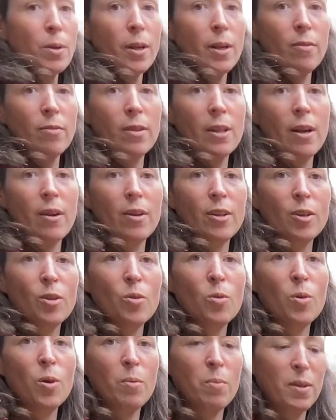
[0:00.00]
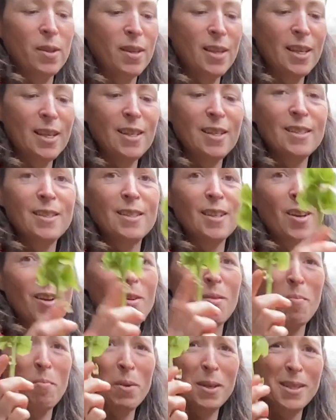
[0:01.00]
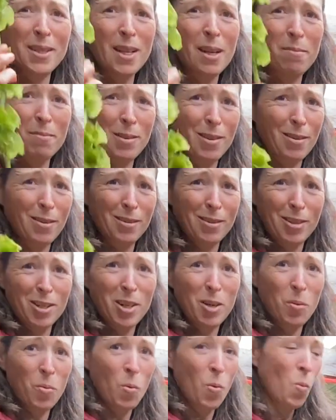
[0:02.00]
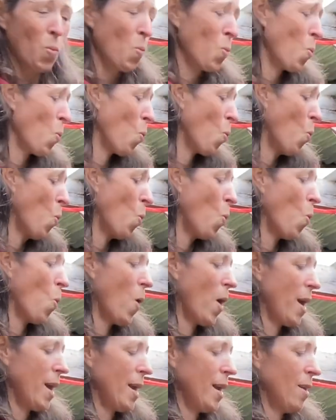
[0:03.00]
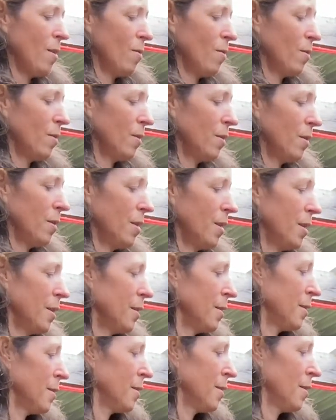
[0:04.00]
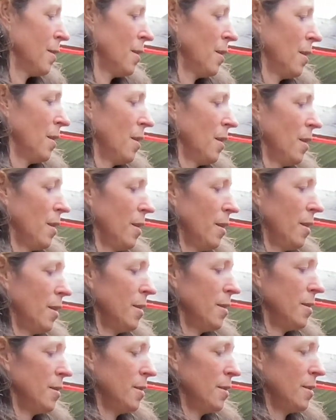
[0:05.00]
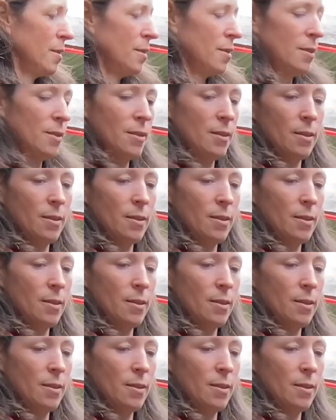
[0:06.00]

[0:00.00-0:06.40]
over there in the corner, but my stems last year were way longer than this. This is